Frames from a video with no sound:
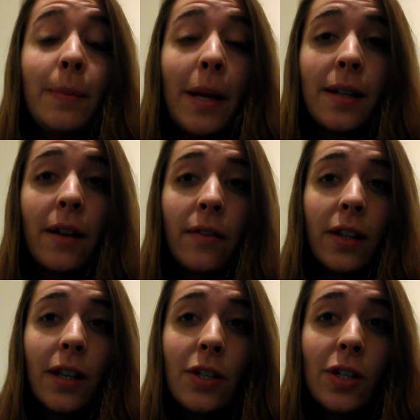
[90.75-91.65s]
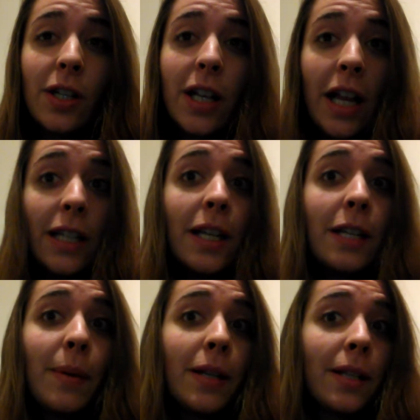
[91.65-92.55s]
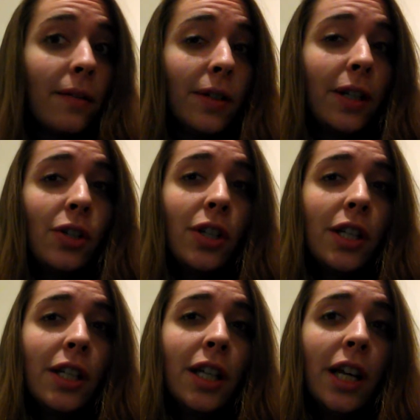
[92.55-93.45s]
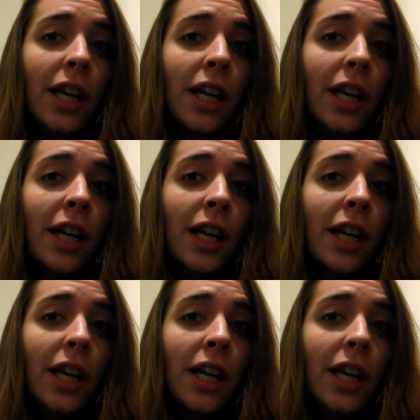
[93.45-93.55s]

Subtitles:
past ovulation, 8 days past ovulation.